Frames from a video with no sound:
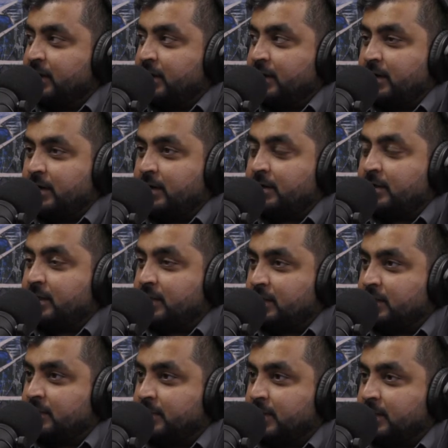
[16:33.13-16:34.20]

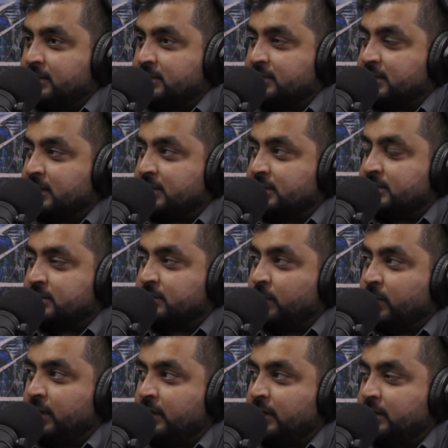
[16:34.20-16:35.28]
lithium-ion cells
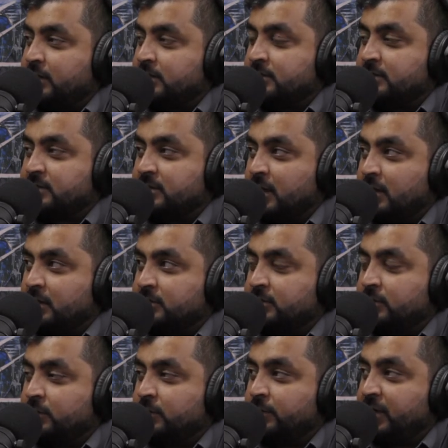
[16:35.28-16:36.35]
will start
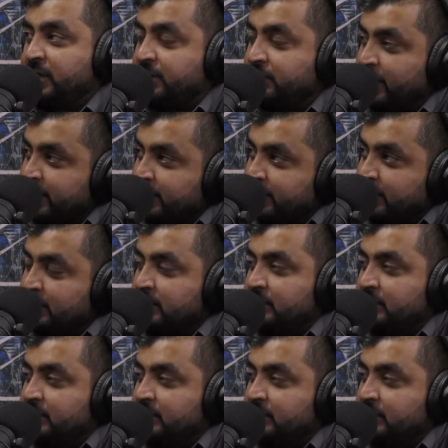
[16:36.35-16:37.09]
to degrade.